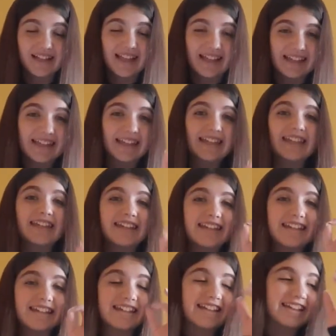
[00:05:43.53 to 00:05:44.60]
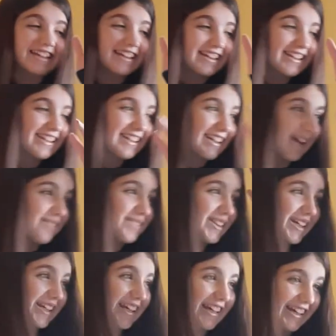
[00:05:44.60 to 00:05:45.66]
Like, he kept the
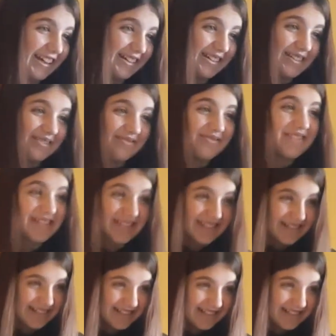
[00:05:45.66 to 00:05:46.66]
king prisoner.